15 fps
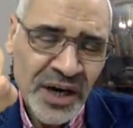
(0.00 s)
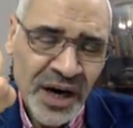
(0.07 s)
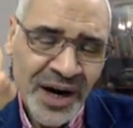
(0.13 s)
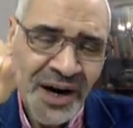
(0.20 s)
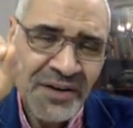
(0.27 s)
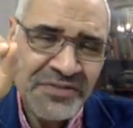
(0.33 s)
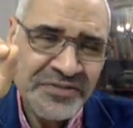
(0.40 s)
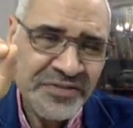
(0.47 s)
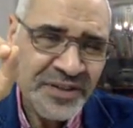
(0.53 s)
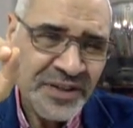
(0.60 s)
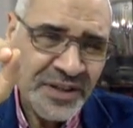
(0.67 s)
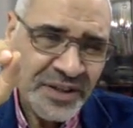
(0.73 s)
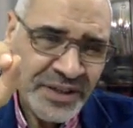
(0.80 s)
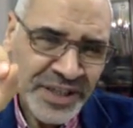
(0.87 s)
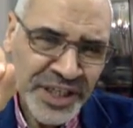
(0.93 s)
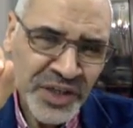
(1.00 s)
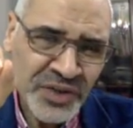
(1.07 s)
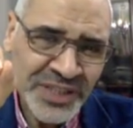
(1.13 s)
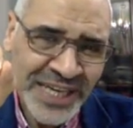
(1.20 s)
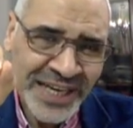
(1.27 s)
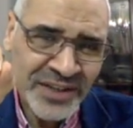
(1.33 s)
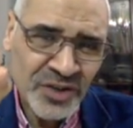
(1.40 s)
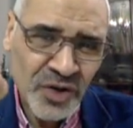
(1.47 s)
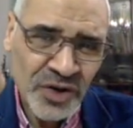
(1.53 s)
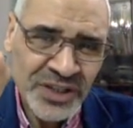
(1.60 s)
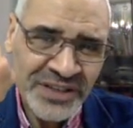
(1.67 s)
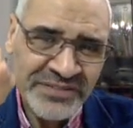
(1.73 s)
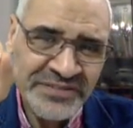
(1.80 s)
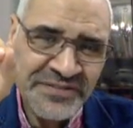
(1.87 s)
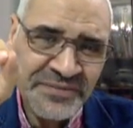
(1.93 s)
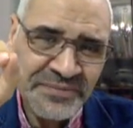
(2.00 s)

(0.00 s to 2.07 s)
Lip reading: of New Zealand could have